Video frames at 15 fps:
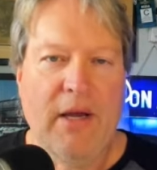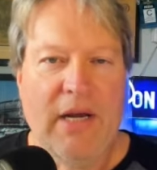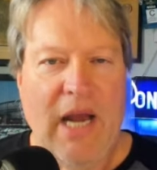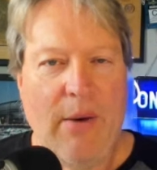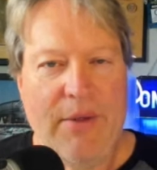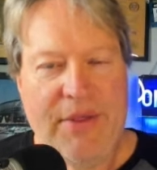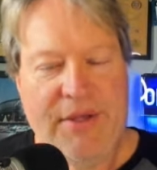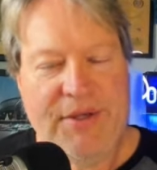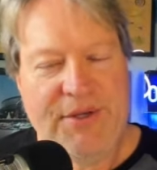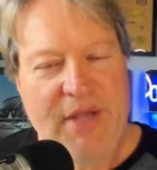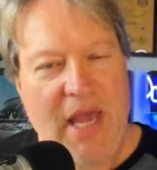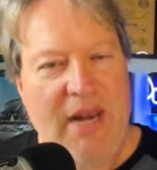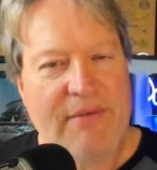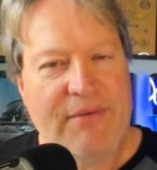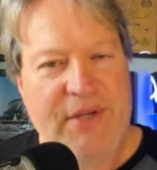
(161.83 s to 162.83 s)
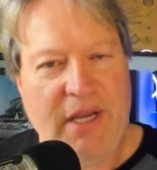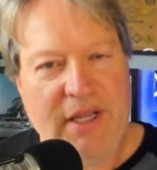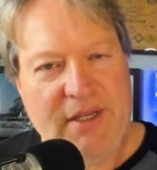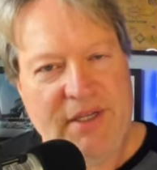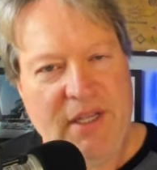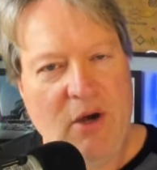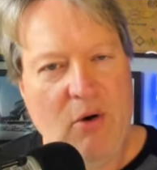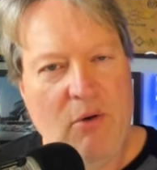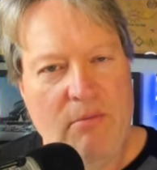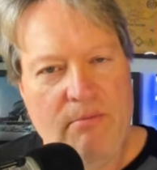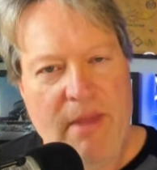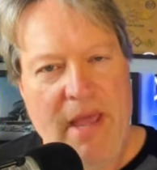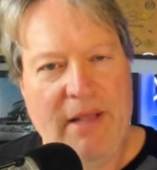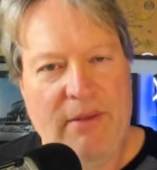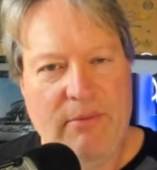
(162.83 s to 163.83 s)
Now, with incentives, he could still
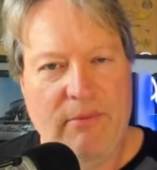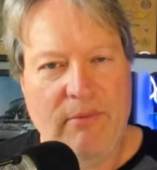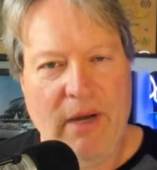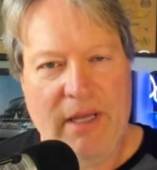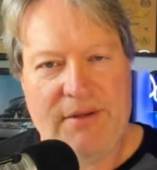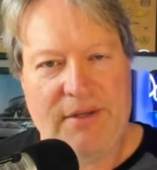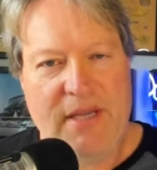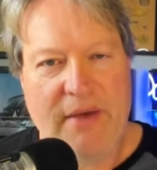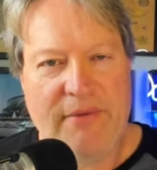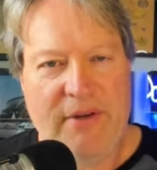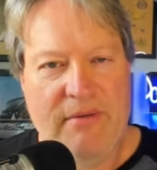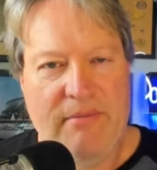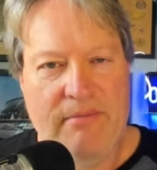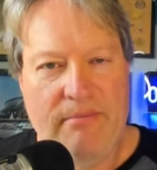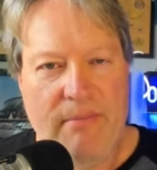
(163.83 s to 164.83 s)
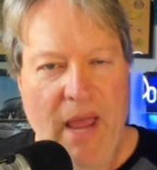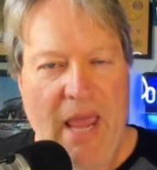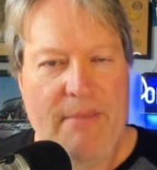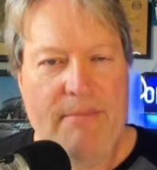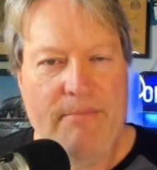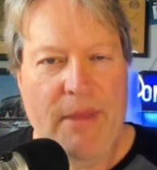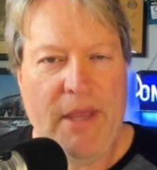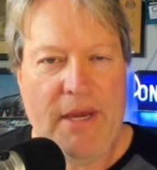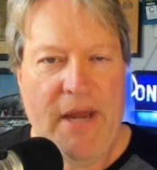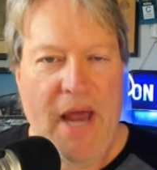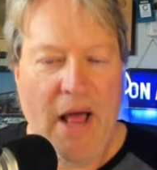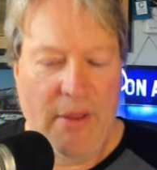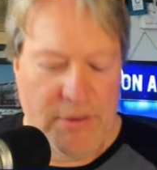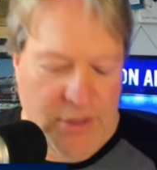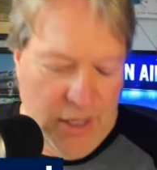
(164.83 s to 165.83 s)
make, what, $7 million
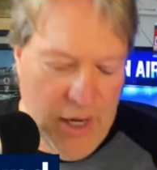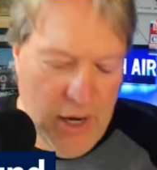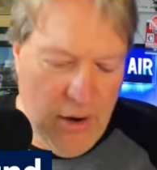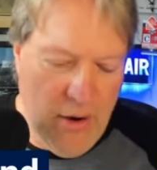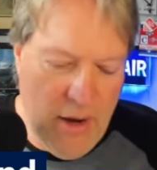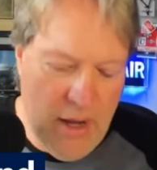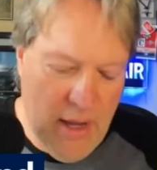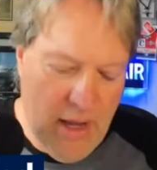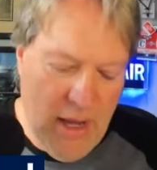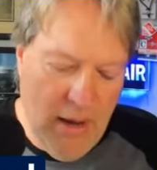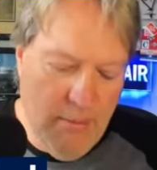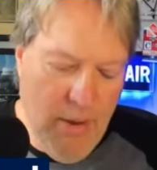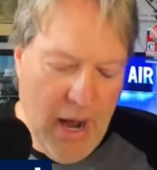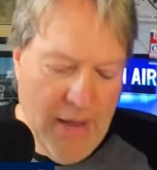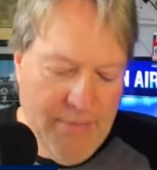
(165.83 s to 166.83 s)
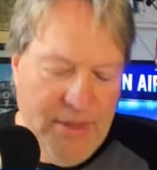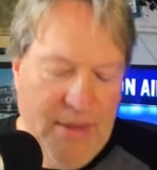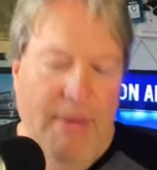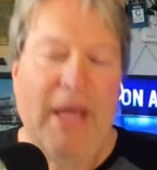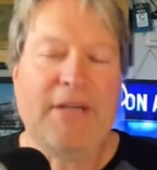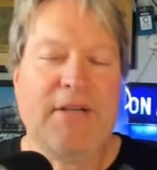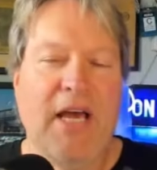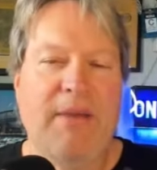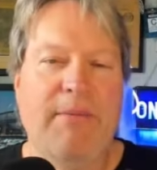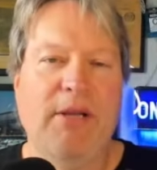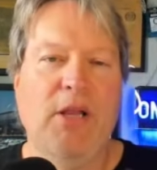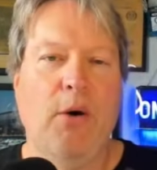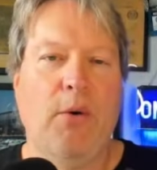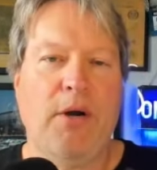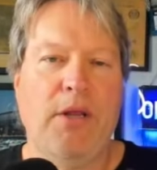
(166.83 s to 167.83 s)
a year, but the base had to be
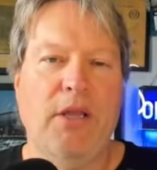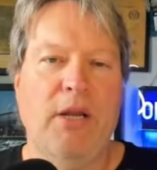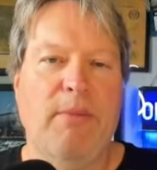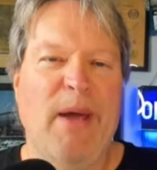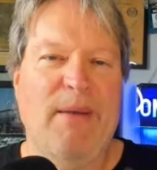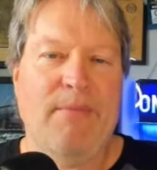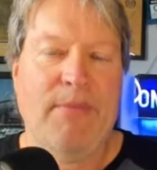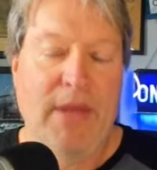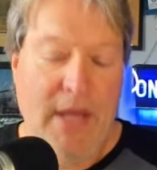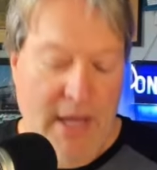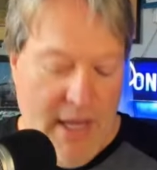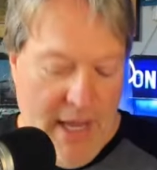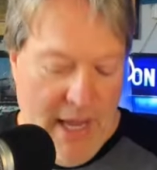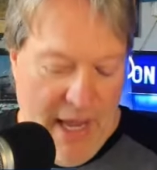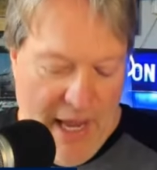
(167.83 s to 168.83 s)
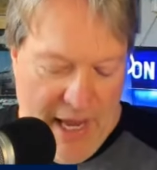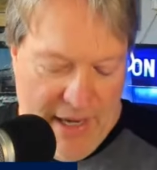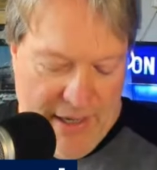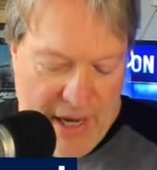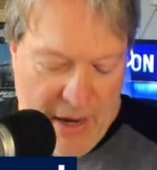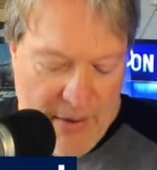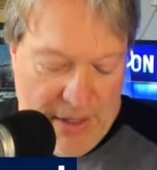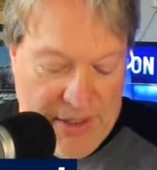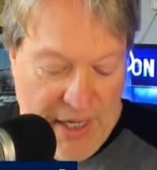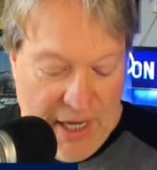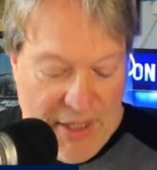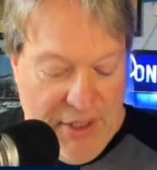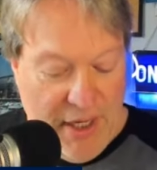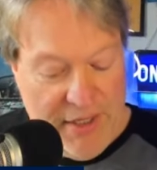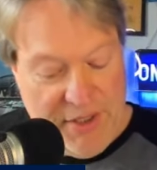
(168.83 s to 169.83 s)
lowered a little bit, and Gary
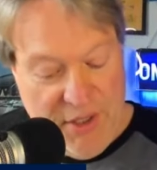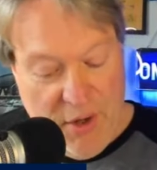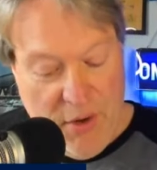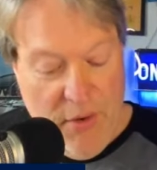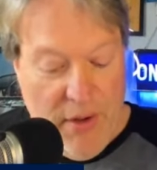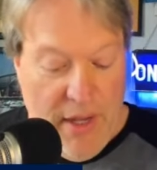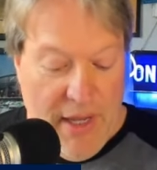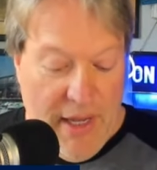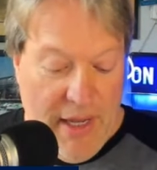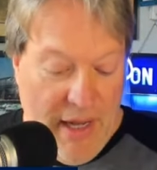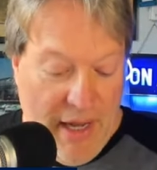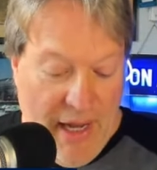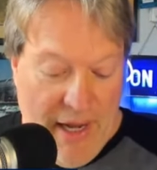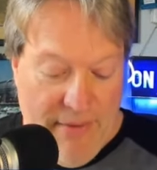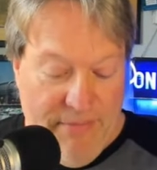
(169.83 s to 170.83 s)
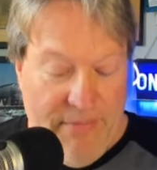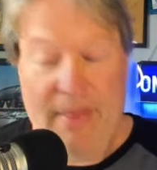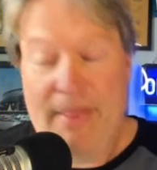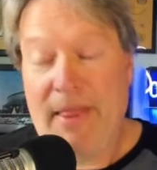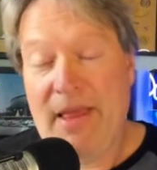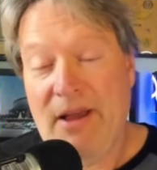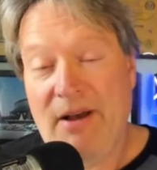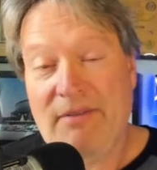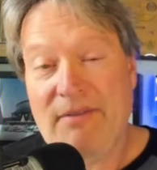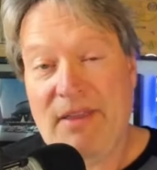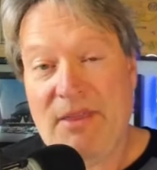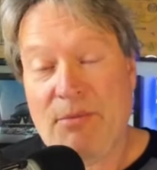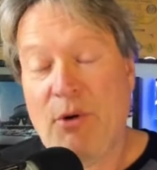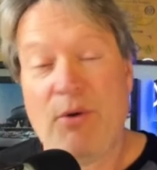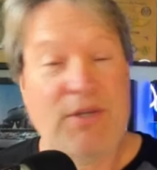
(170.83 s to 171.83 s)
Sanchez. So, you know,
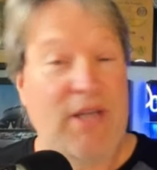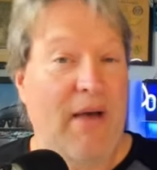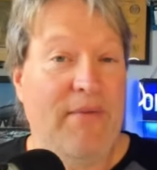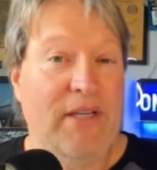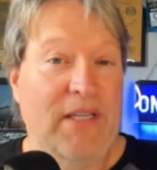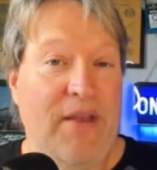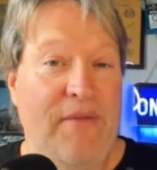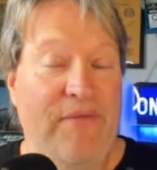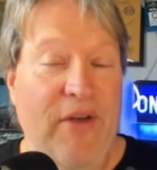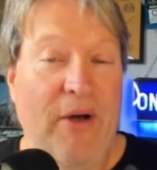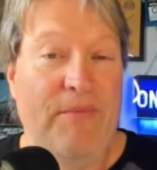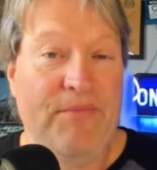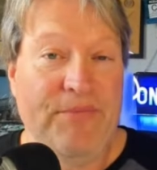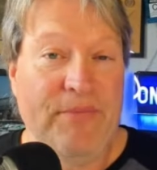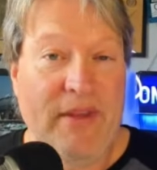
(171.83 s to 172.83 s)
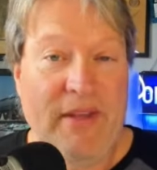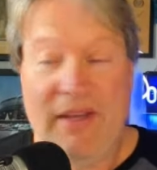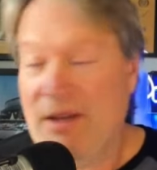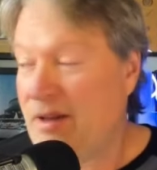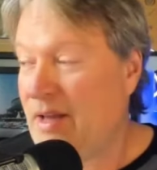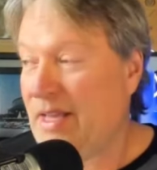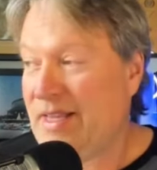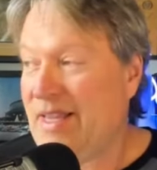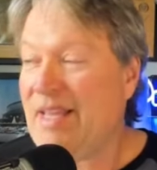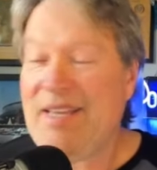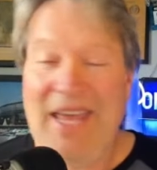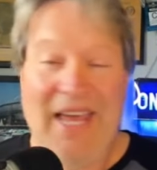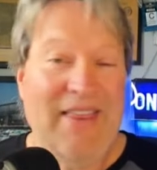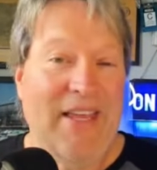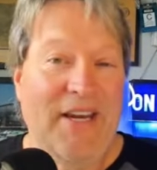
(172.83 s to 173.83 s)
the Brewers obviously felt, you know,
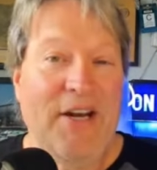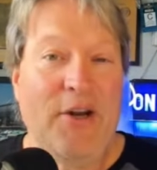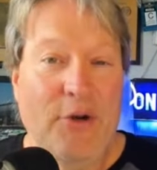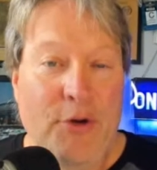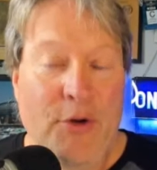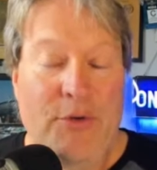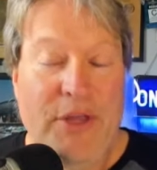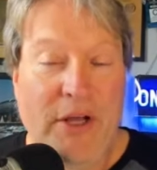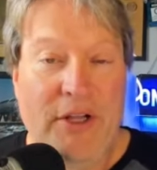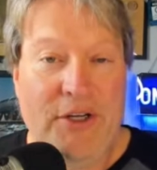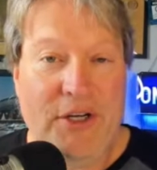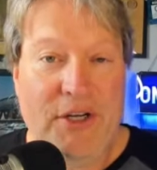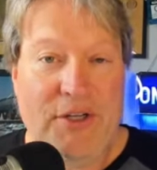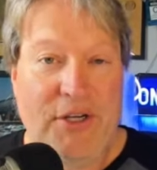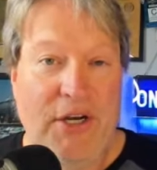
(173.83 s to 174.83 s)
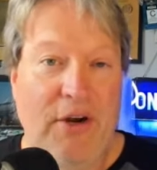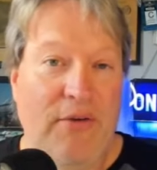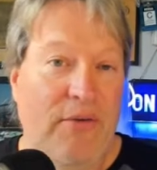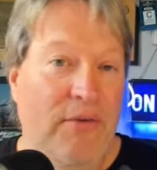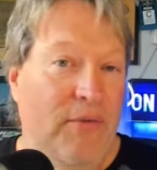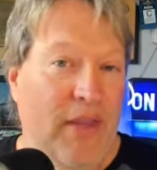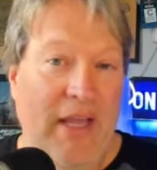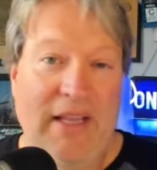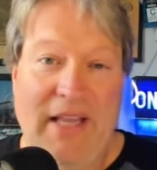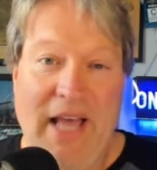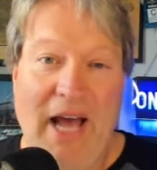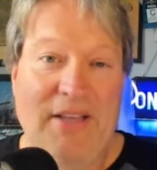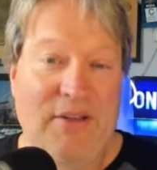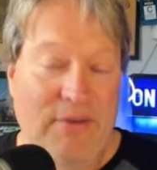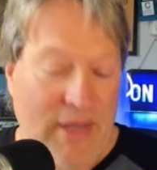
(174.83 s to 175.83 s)
again, they did their due diligence here. They
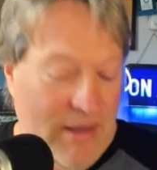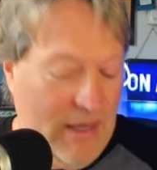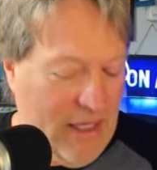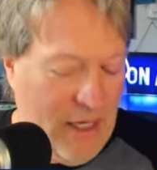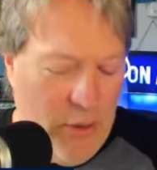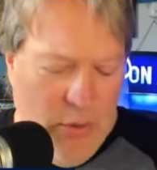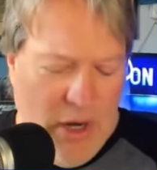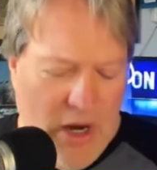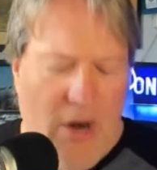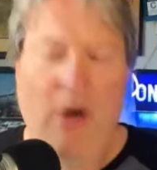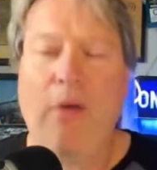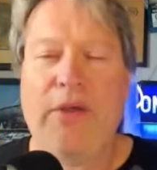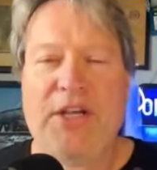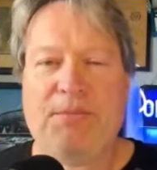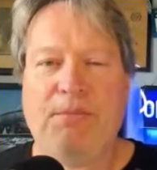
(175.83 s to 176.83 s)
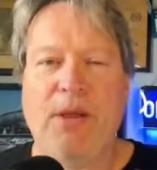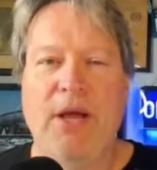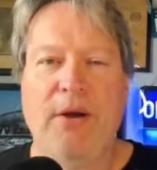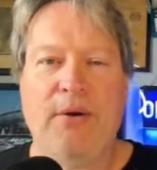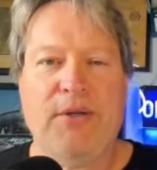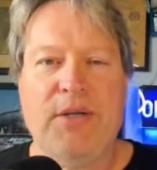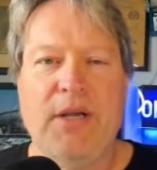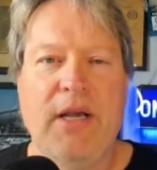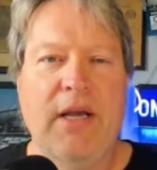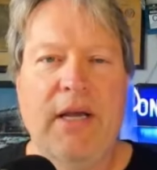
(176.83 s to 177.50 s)
got to. They do it on all these players.